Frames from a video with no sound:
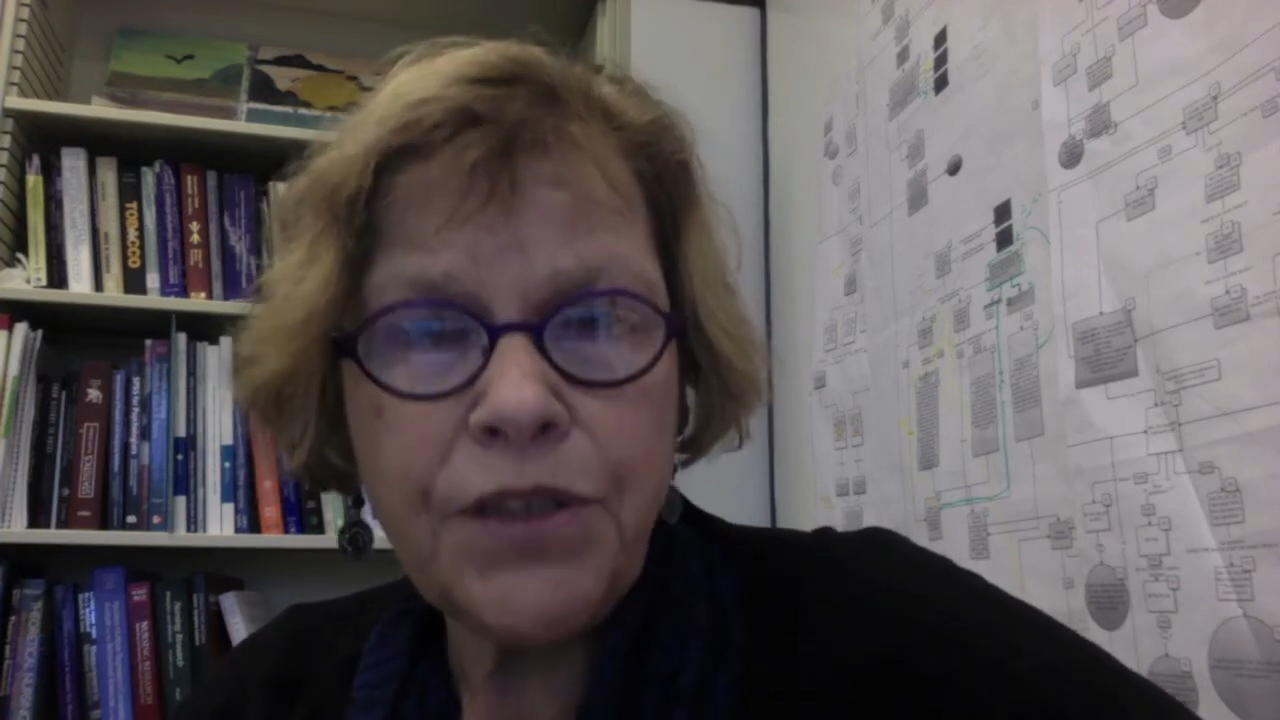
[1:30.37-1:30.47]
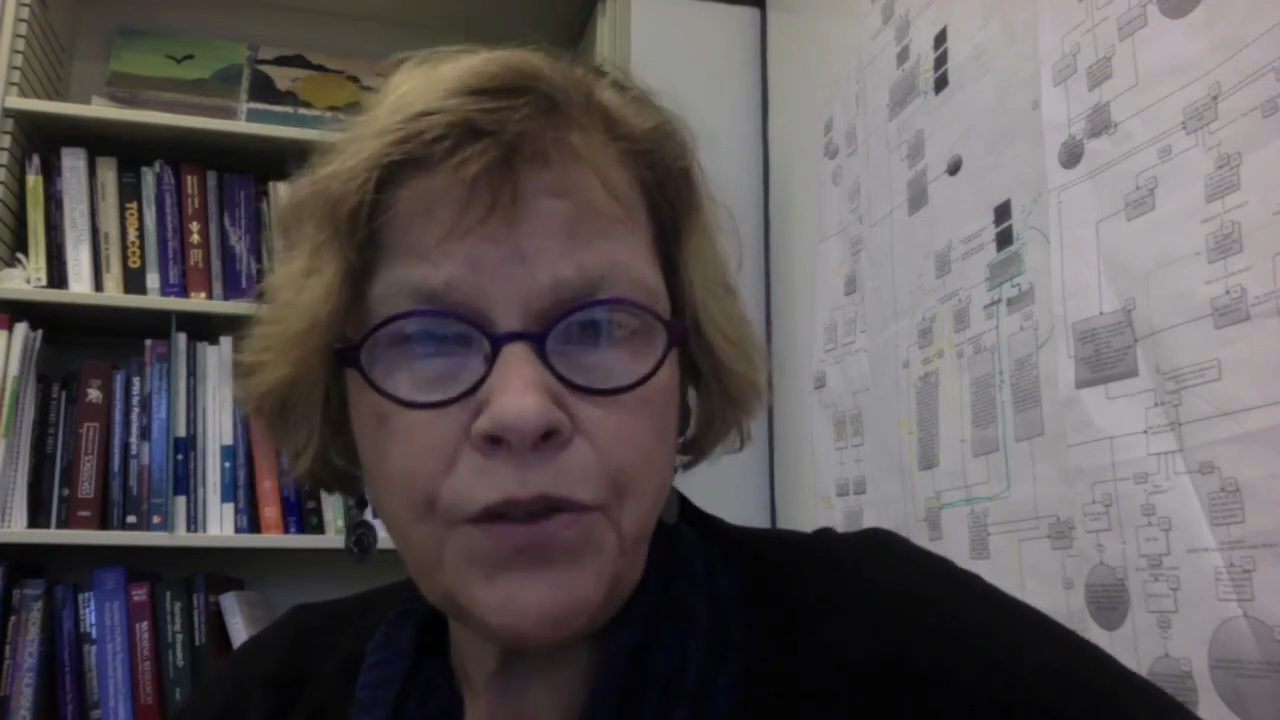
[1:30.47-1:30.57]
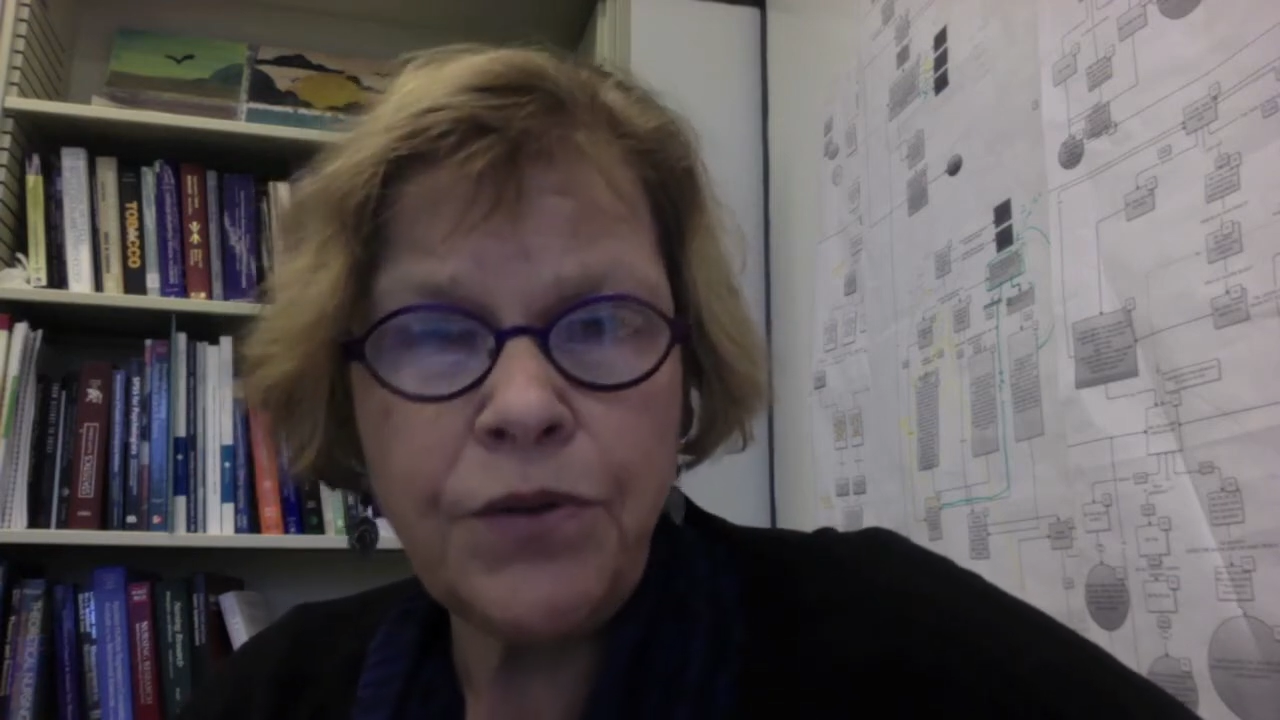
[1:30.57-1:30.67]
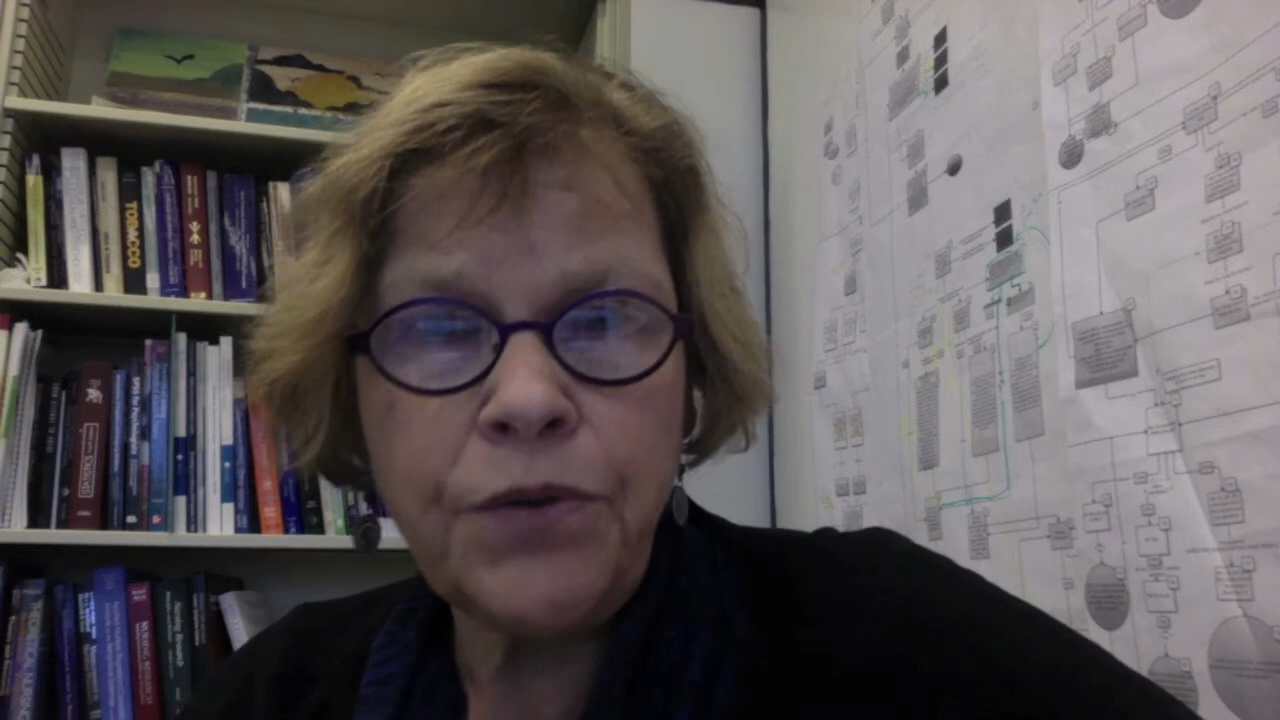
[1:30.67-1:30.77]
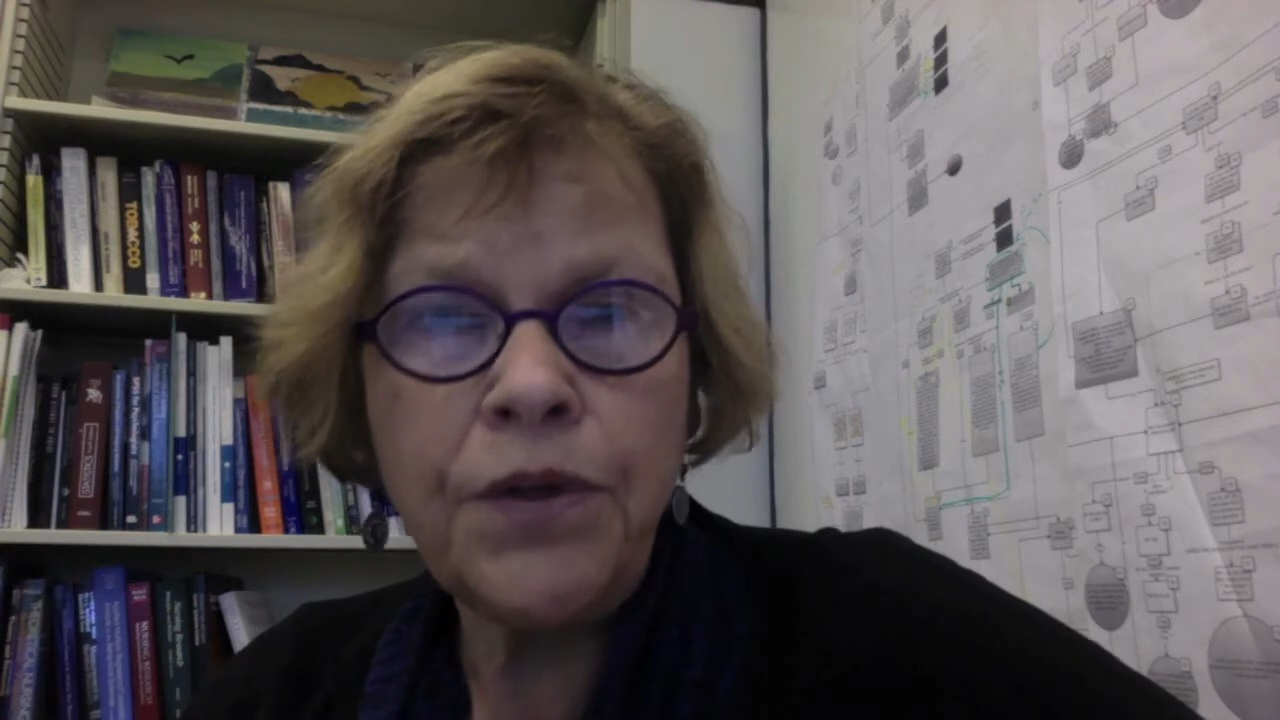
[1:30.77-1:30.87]

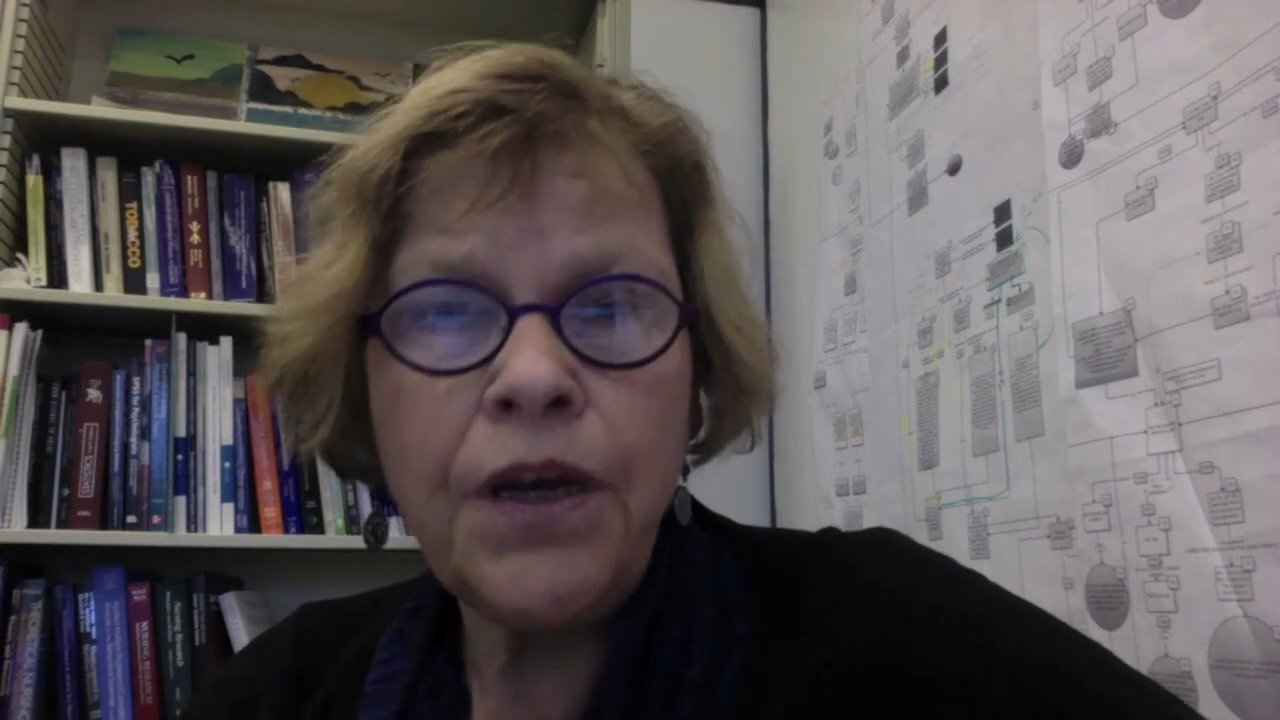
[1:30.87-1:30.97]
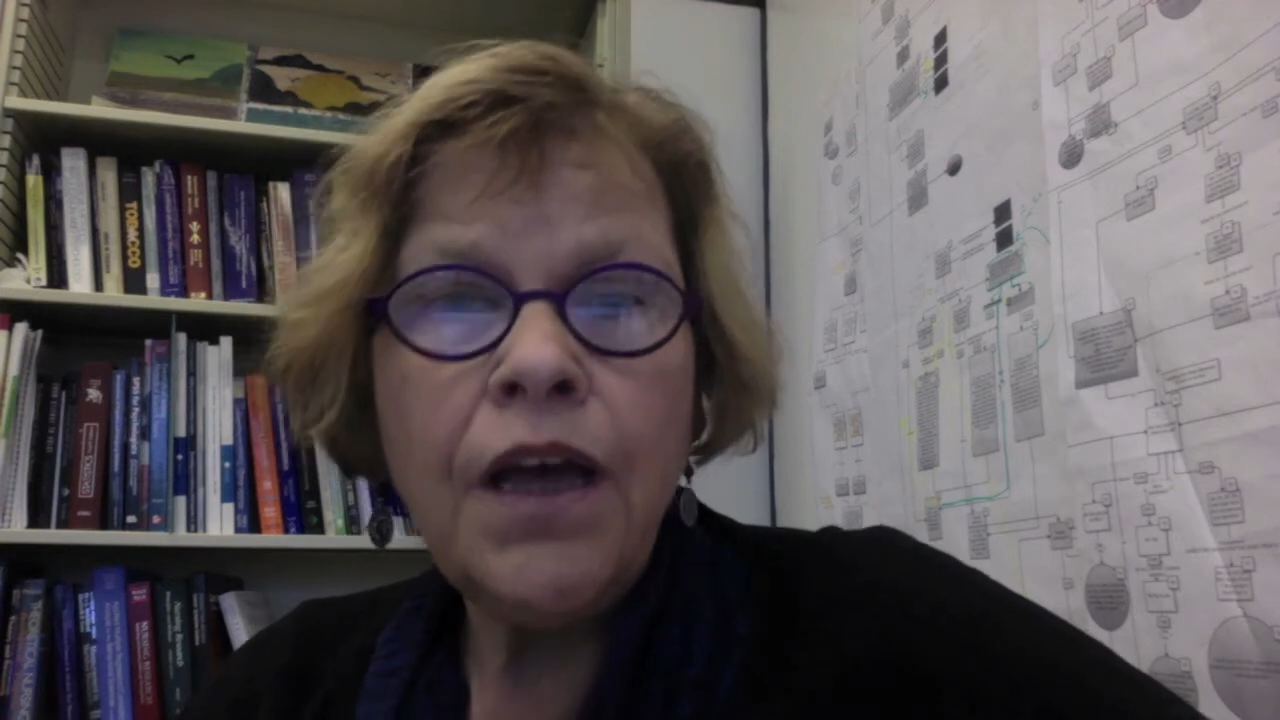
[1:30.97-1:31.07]
to